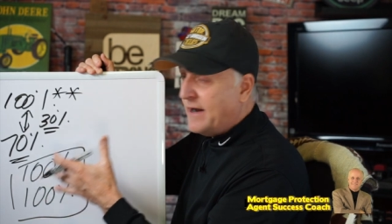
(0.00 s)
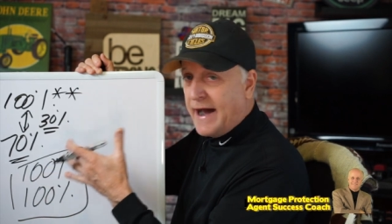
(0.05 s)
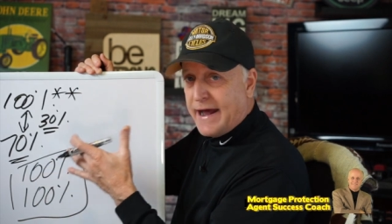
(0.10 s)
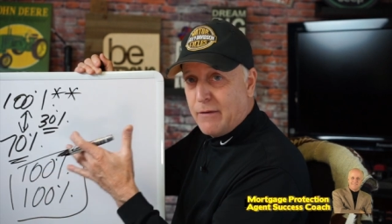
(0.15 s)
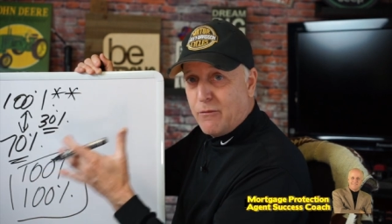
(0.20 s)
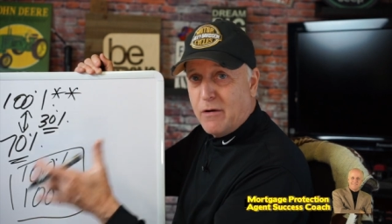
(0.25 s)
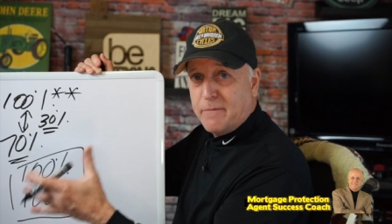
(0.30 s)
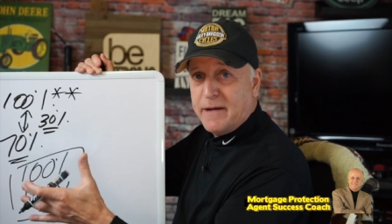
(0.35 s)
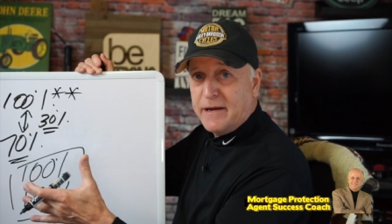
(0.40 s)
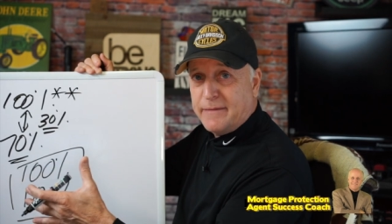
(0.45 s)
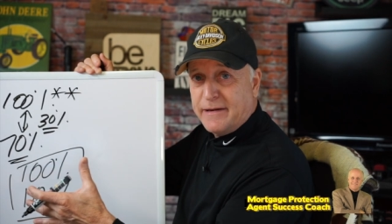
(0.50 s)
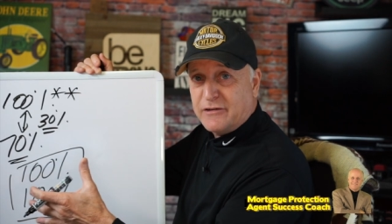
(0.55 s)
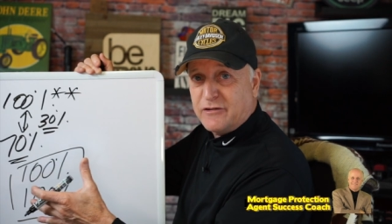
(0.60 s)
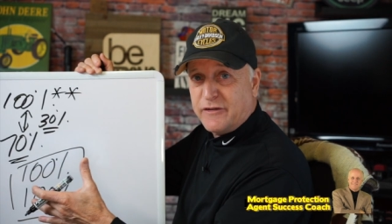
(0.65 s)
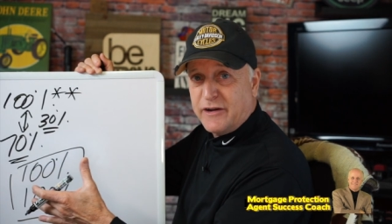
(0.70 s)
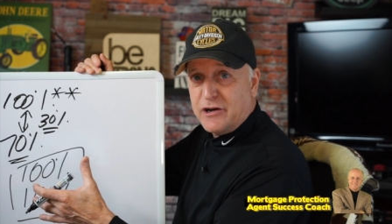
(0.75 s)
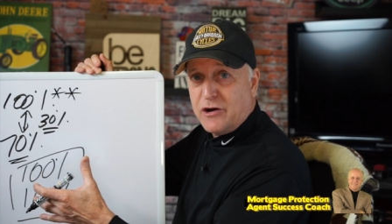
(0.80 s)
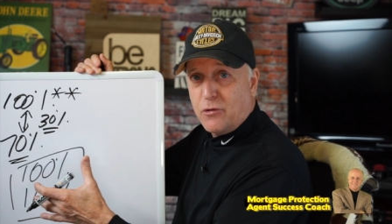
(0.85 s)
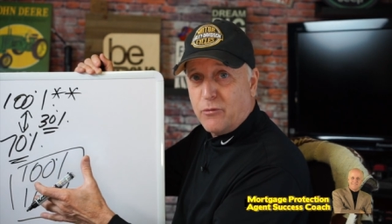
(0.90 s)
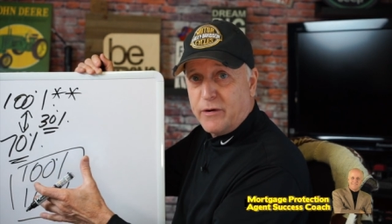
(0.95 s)
I don't want to make this
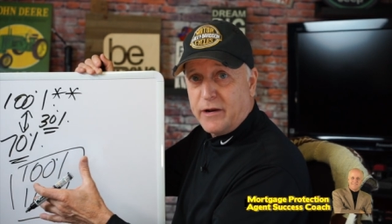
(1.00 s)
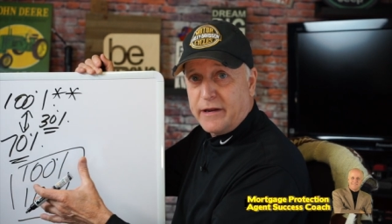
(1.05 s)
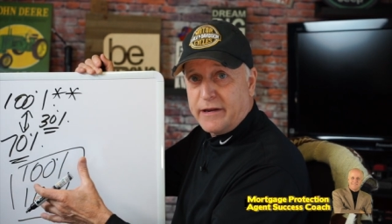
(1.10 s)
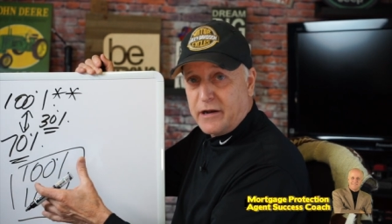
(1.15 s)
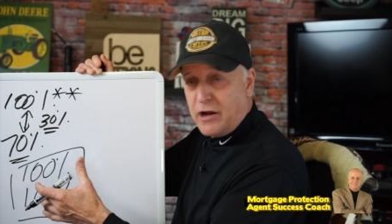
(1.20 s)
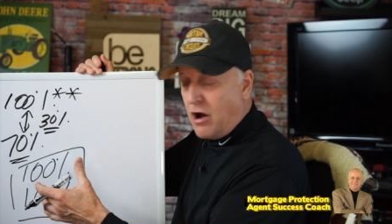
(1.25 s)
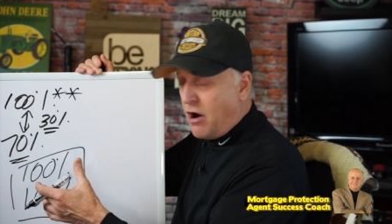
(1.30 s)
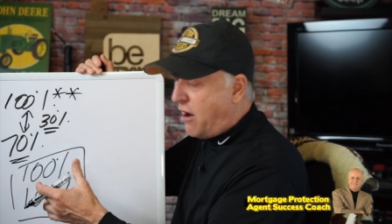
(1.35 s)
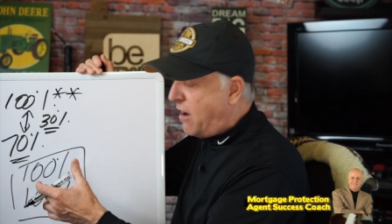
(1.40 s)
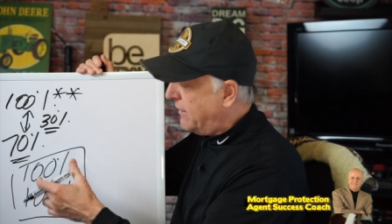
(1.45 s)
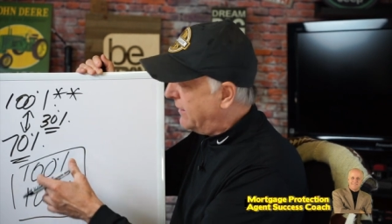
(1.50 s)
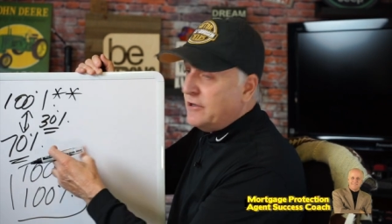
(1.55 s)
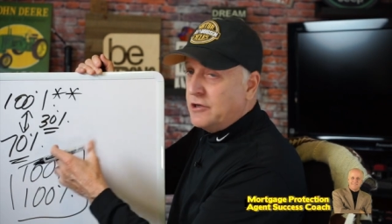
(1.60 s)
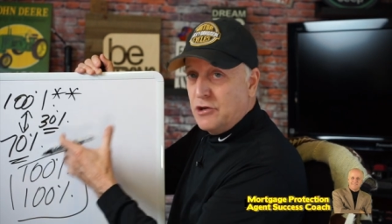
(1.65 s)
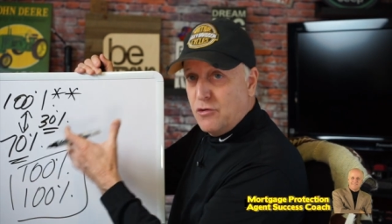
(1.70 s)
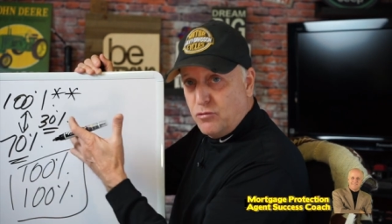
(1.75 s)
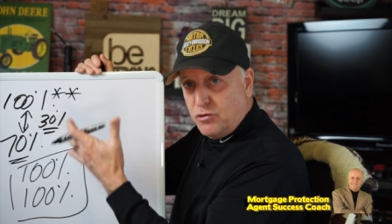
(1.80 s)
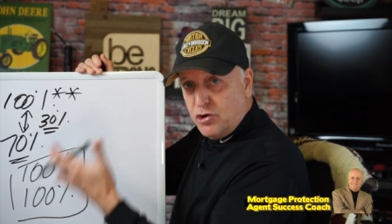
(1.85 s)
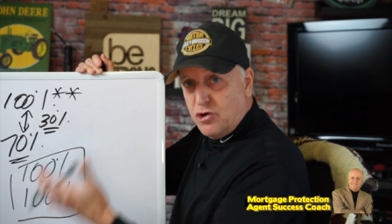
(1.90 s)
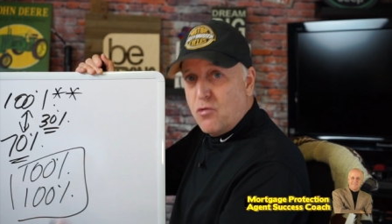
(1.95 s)
video really long.
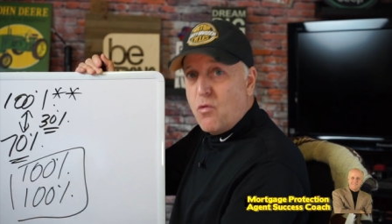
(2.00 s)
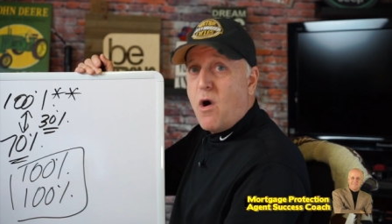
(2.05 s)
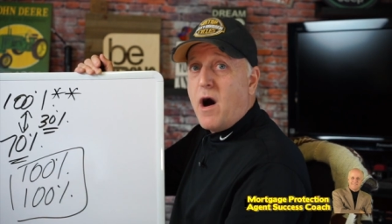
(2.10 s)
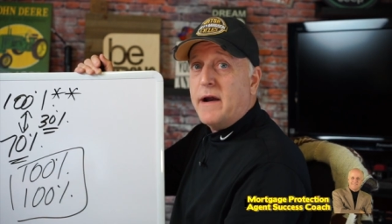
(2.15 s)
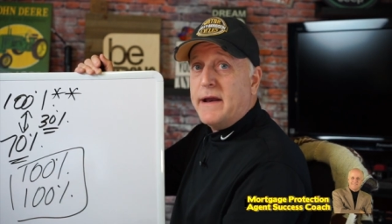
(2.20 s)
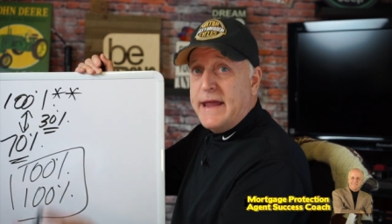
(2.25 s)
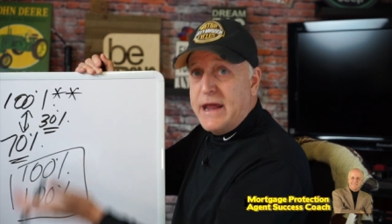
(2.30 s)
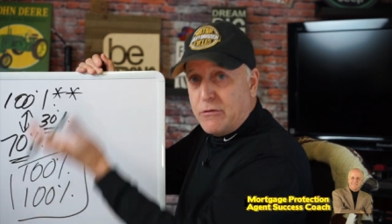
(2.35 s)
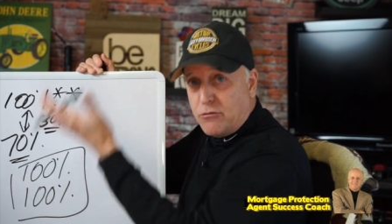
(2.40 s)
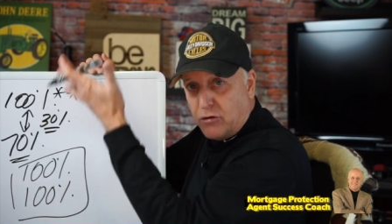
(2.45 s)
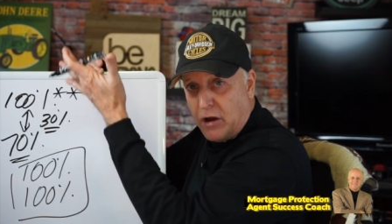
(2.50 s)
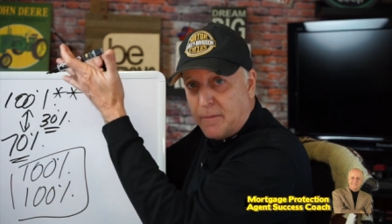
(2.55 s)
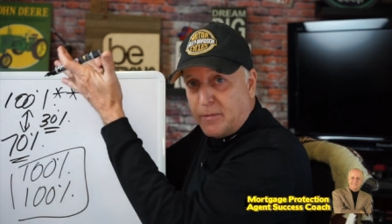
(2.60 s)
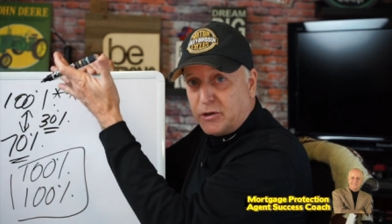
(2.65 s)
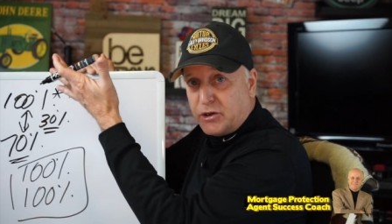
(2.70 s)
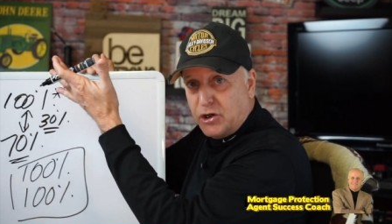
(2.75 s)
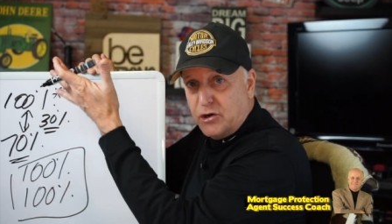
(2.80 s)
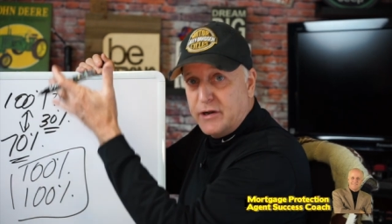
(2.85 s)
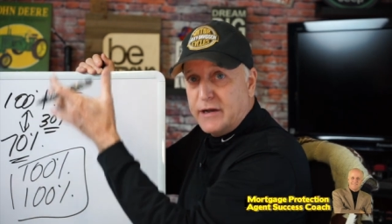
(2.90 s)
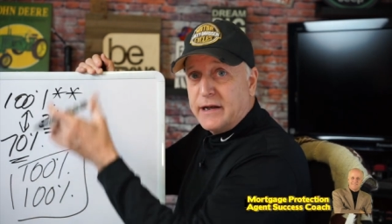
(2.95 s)
You do want equal
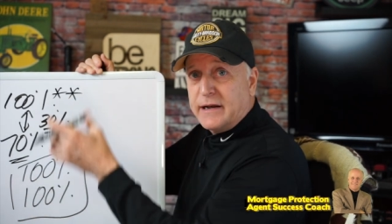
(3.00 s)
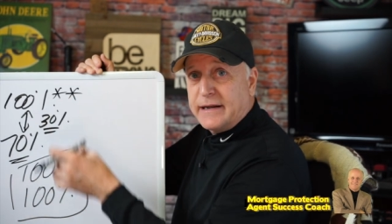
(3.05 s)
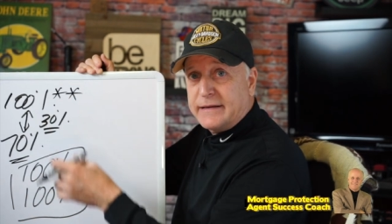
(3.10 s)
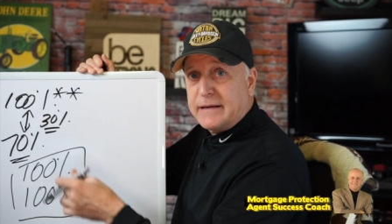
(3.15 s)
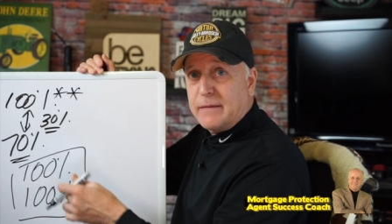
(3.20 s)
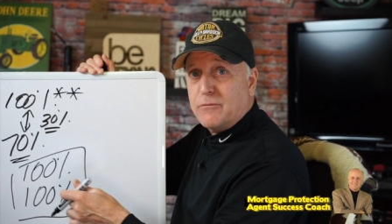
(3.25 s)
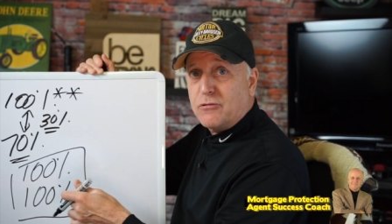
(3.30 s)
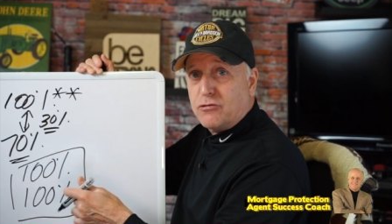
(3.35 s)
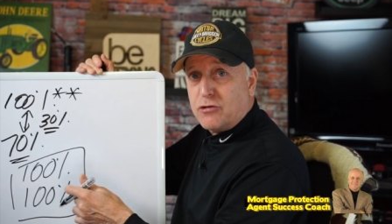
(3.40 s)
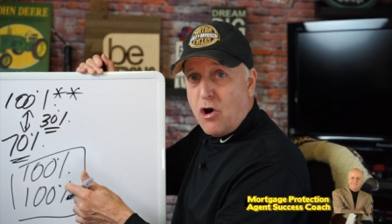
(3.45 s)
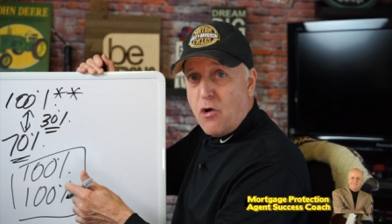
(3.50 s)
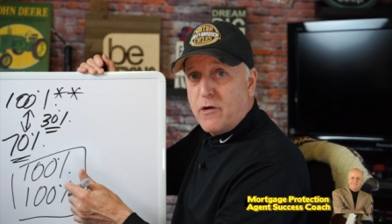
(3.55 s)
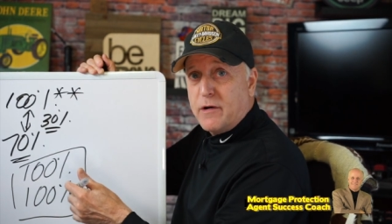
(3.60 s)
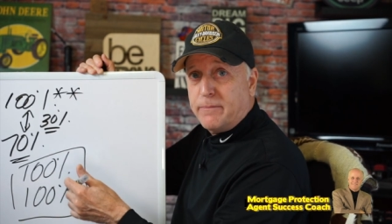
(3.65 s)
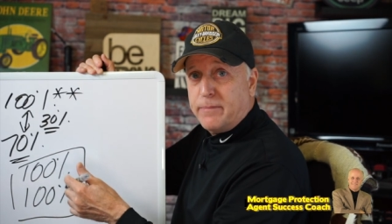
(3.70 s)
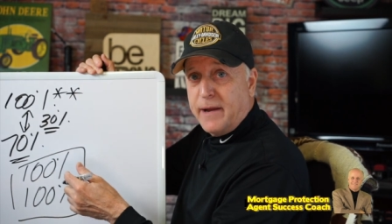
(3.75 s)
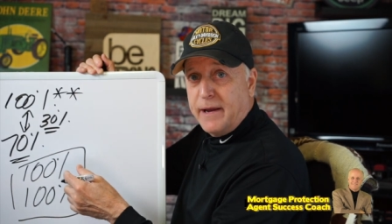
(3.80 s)
opportunity to let them grow and,